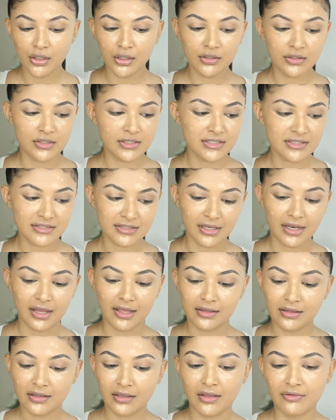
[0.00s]
this isn't
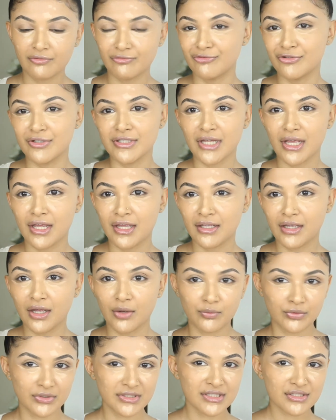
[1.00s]
like every day, I
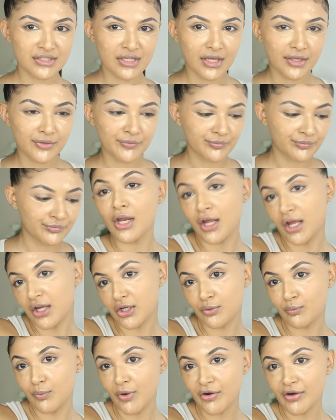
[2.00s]
wouldn't say. I
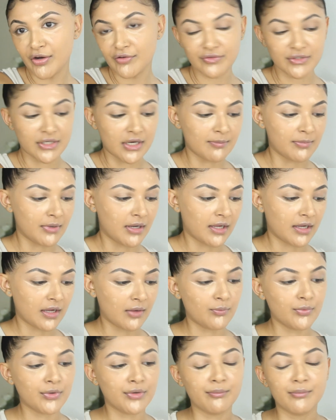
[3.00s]
could wear it every day, but like I
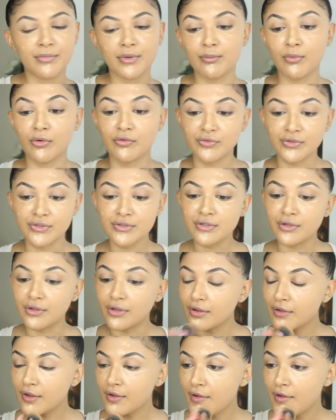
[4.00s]
wouldn't be bothered to,